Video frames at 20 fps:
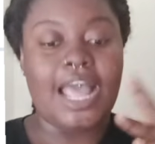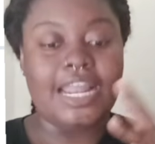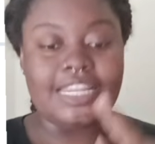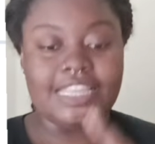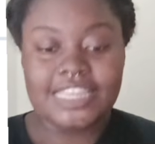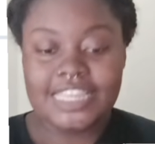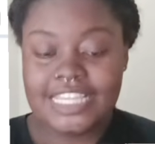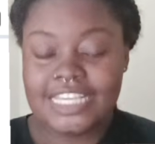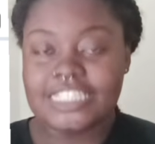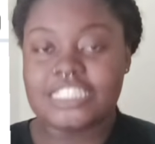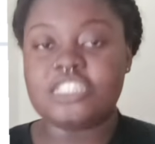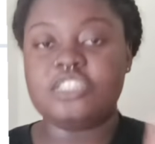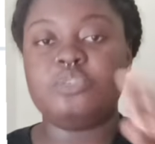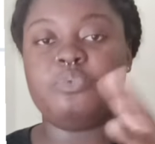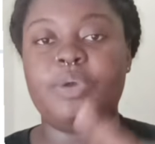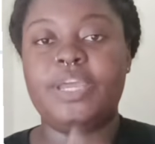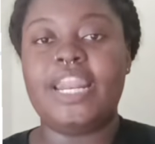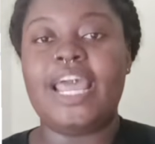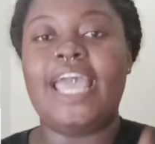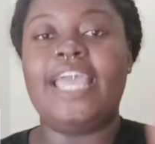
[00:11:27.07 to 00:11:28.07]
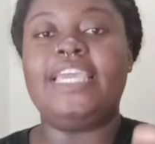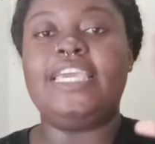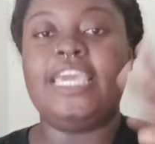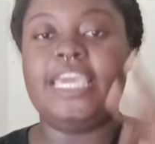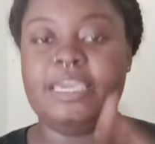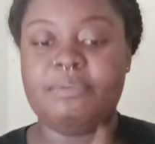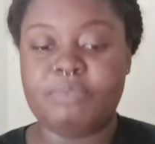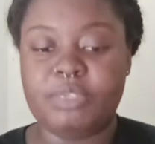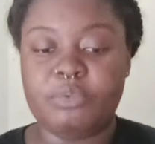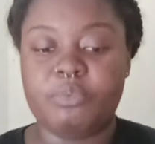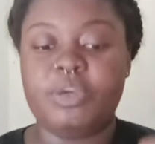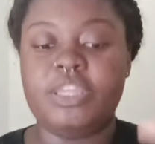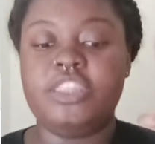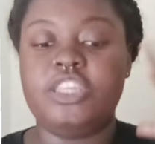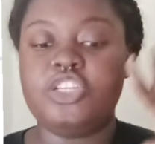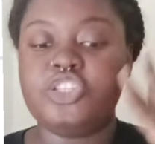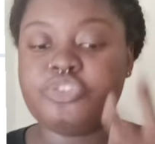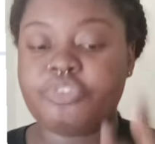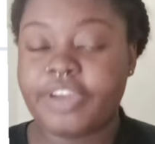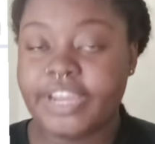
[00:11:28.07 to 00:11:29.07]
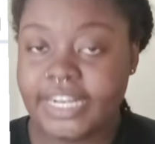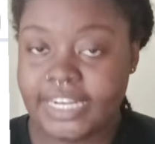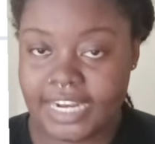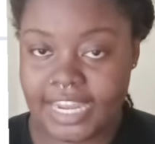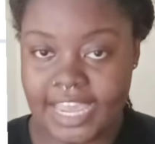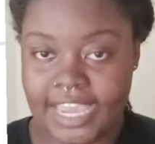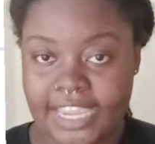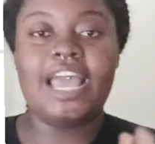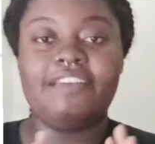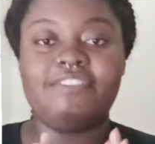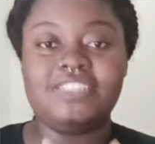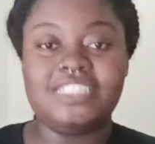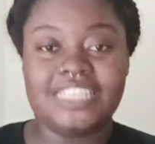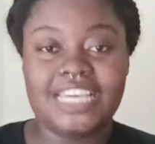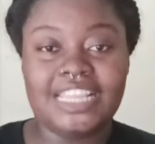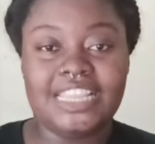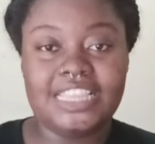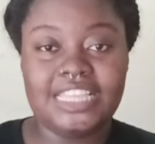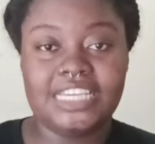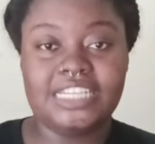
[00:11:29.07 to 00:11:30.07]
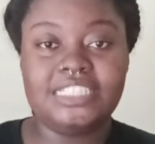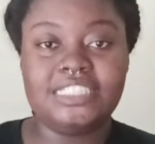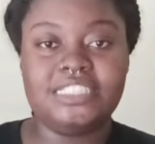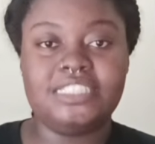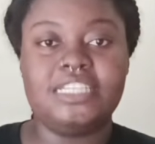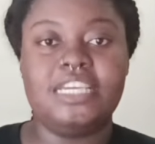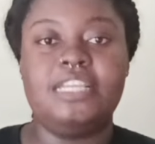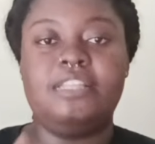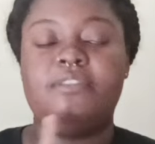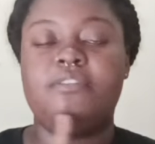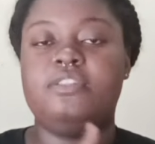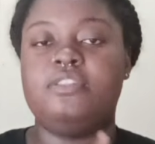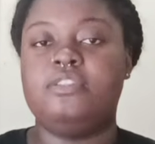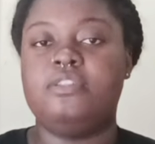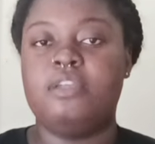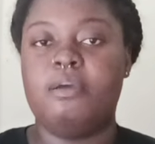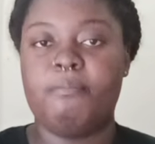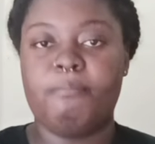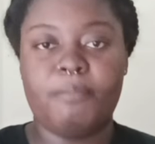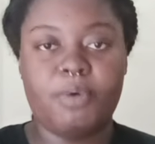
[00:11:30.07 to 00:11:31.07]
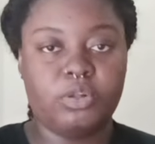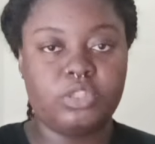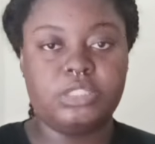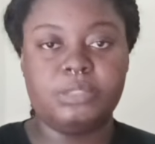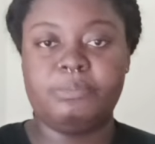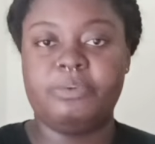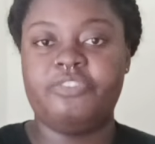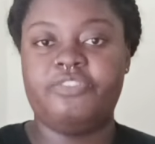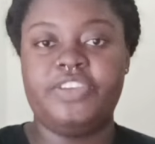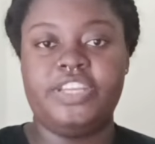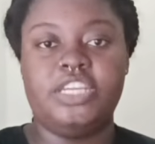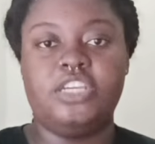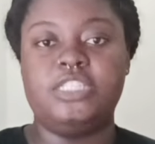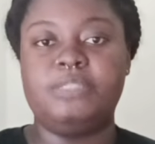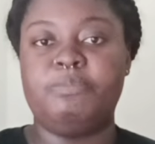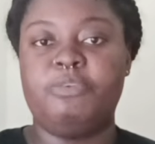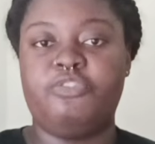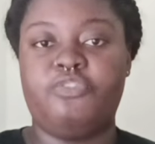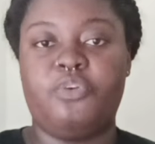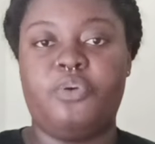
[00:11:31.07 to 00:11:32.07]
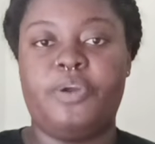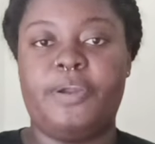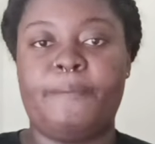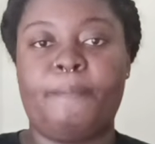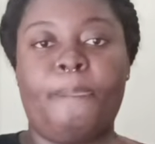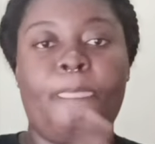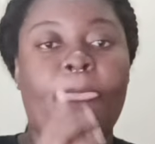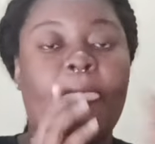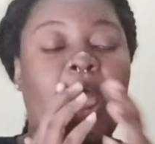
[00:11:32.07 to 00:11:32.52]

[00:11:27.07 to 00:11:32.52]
This is when I came in with the trend line. I've said this in multiple videos before.